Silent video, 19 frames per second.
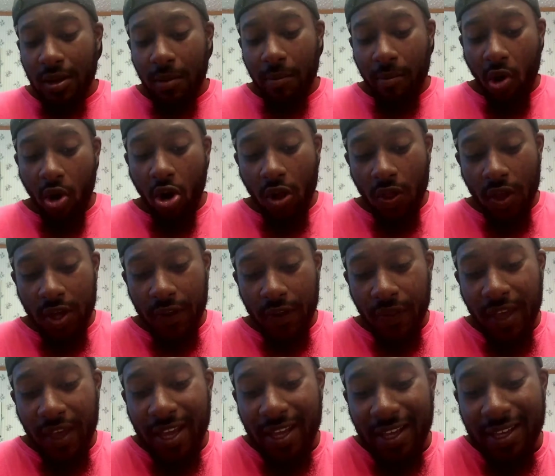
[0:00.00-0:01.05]
the moral of
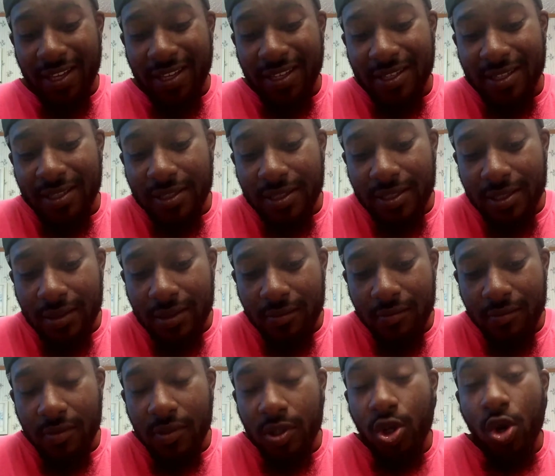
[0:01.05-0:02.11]
the thing is
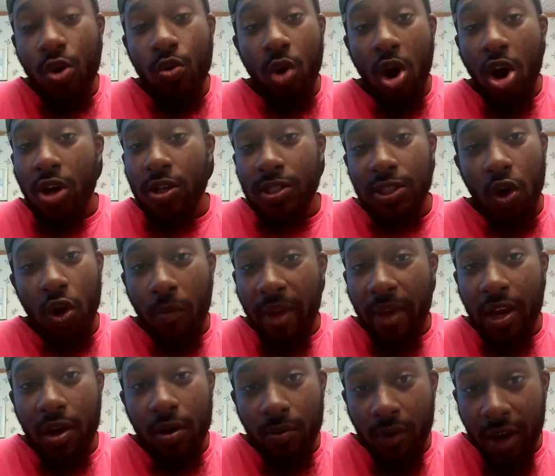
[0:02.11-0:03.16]
two wrongs
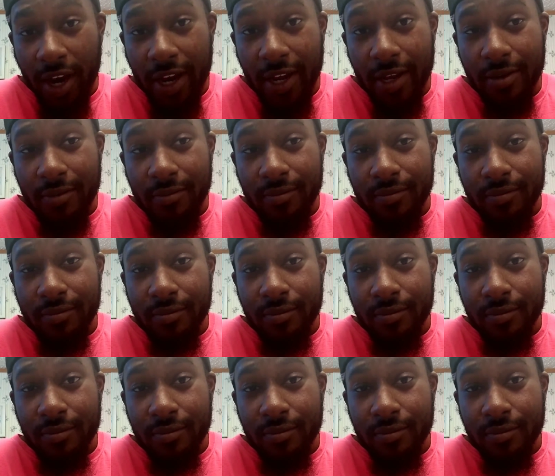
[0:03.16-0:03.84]
don't make a right.